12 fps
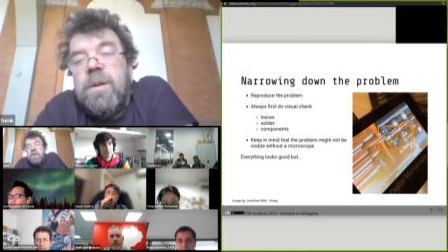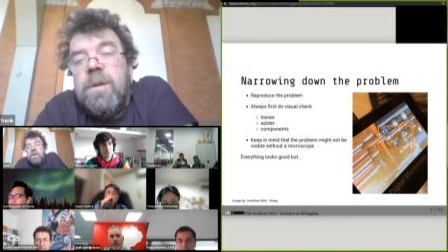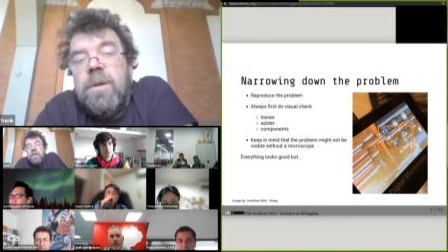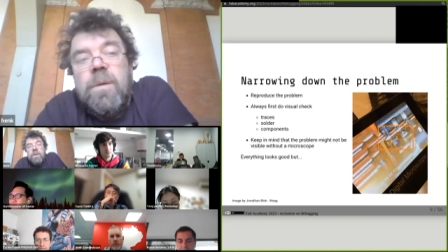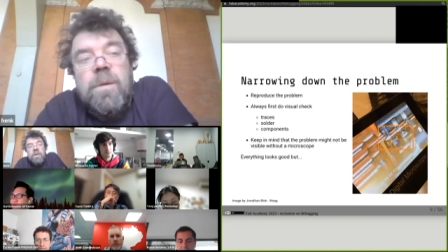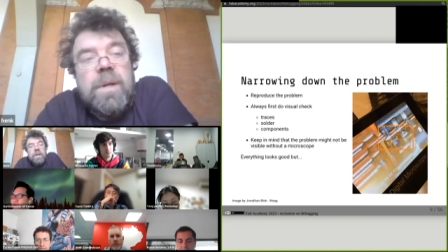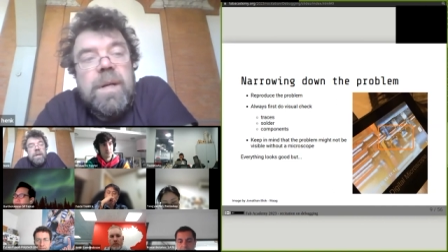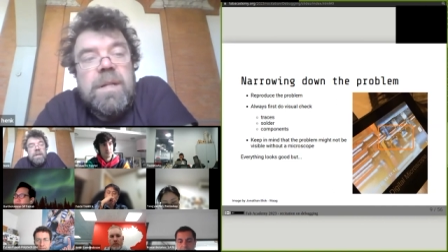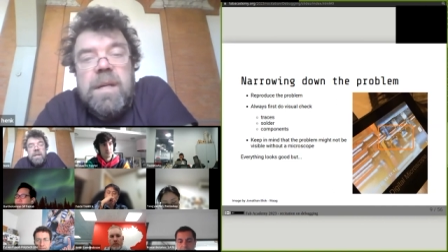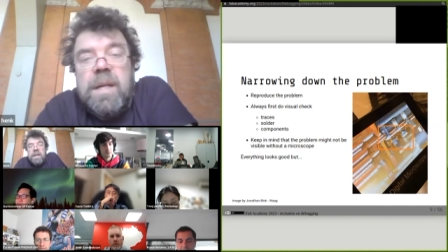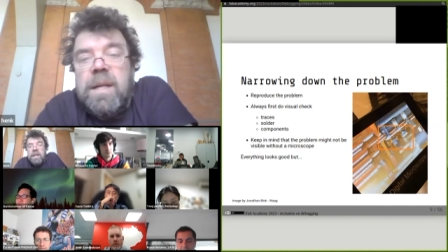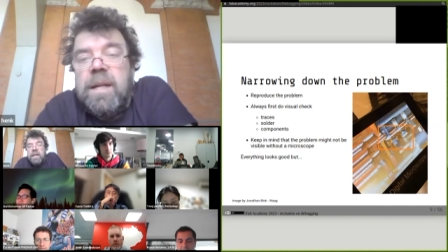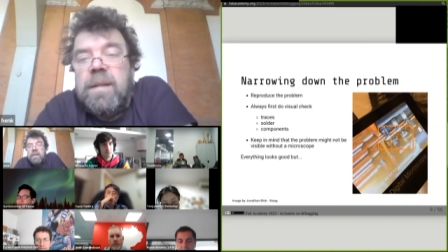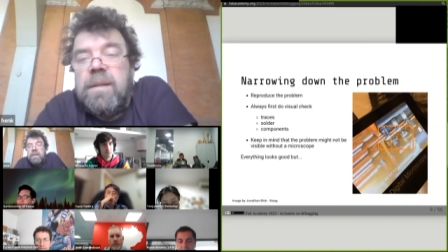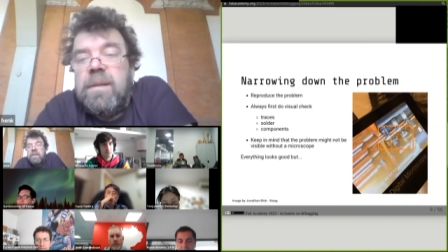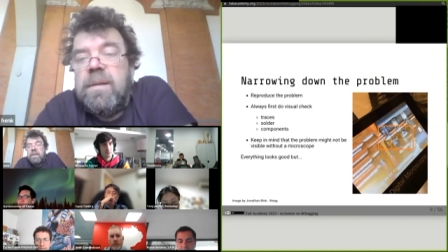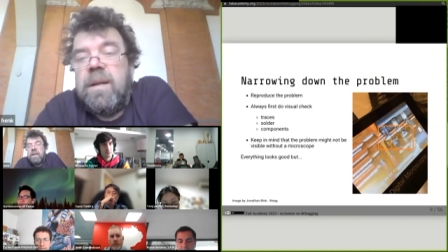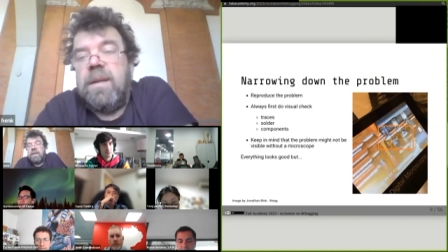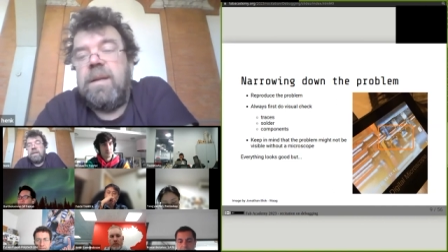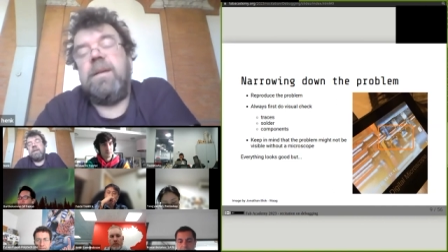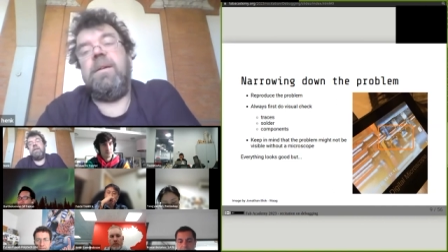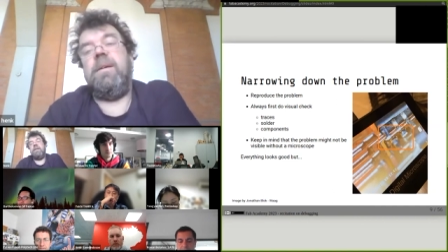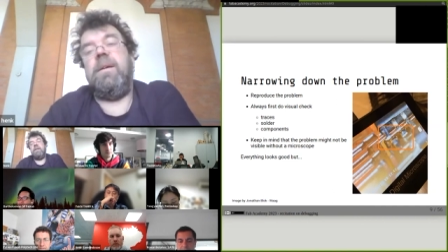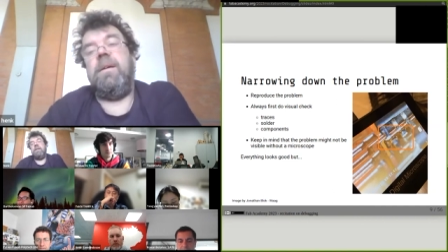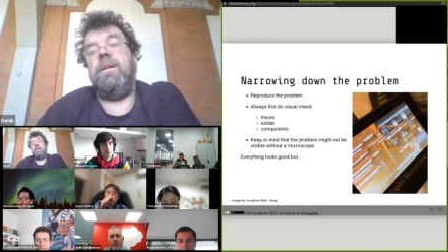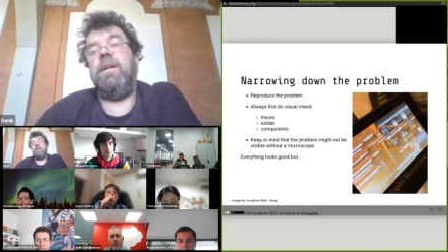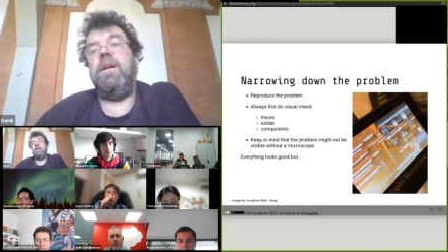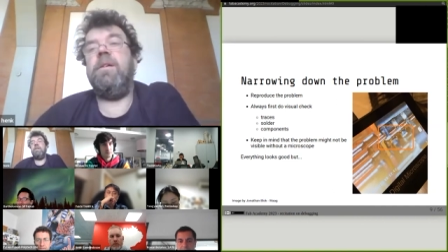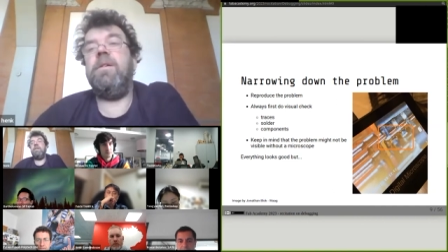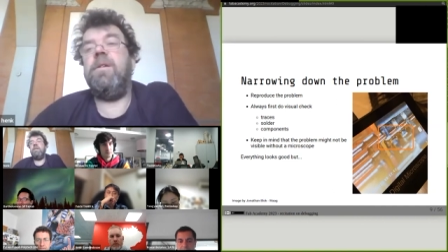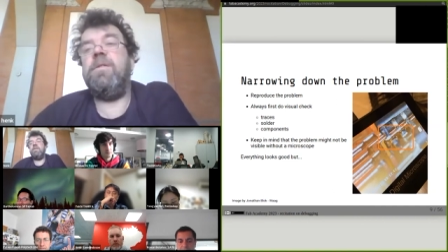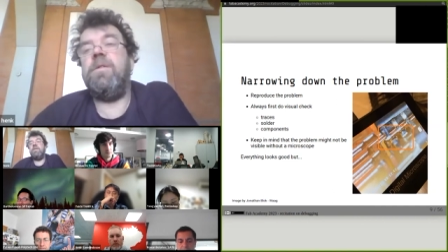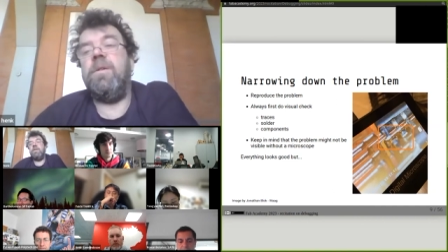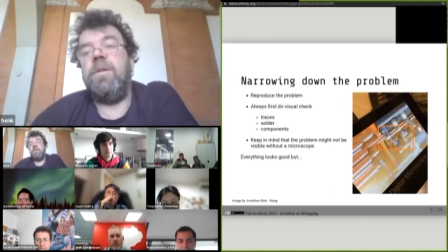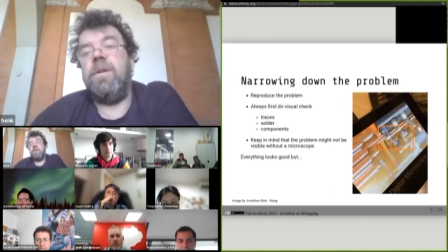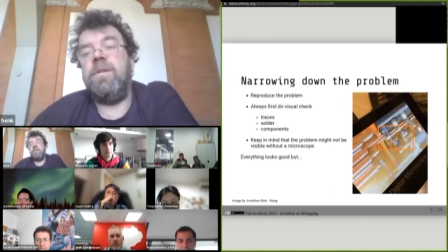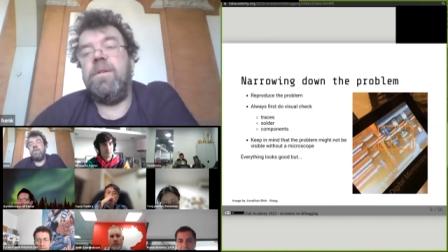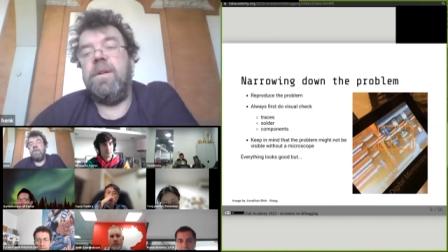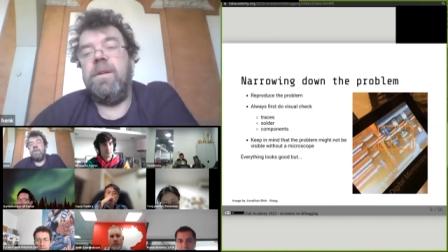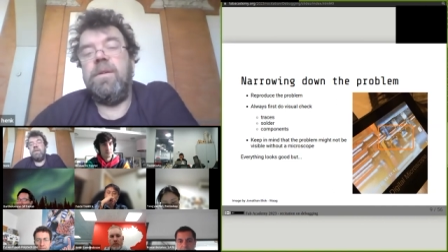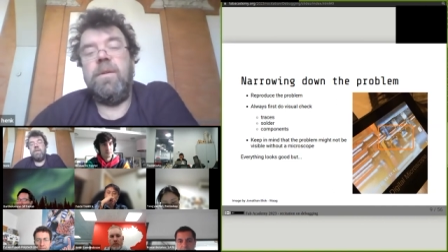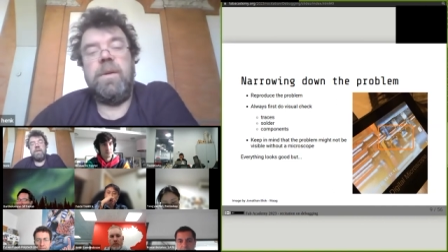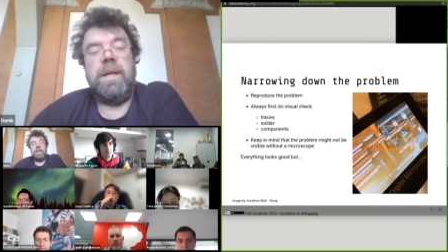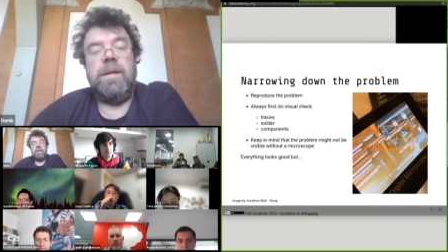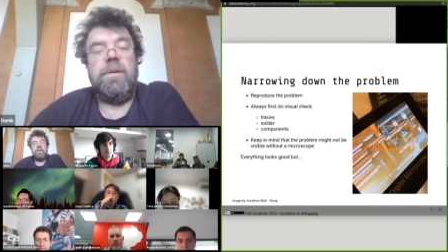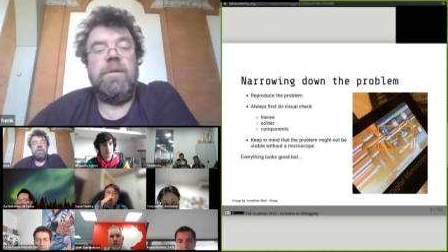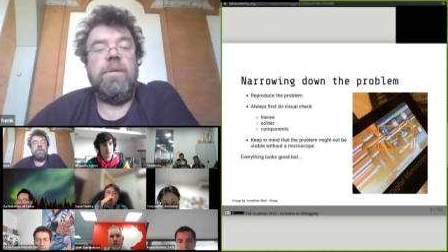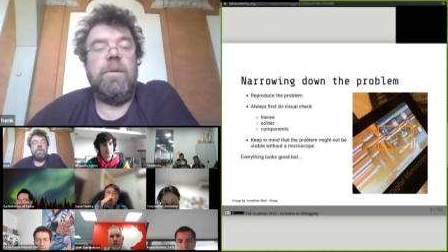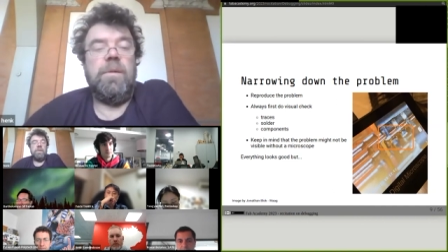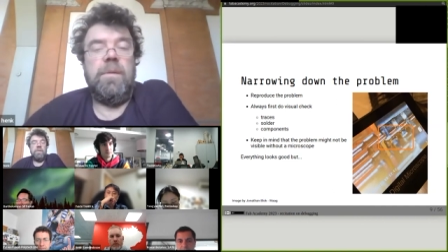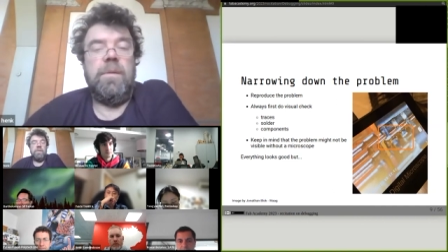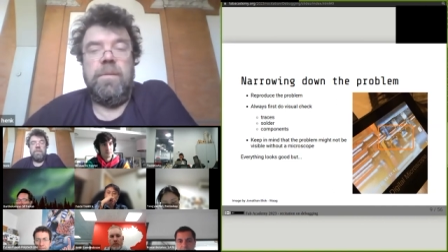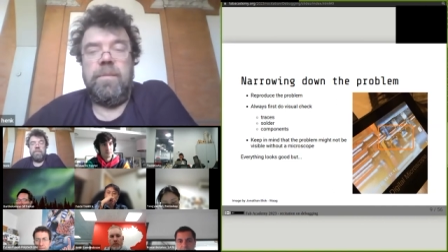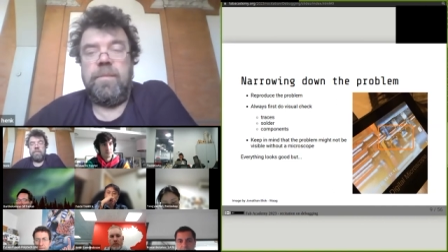you can see that they are not soldered together at all.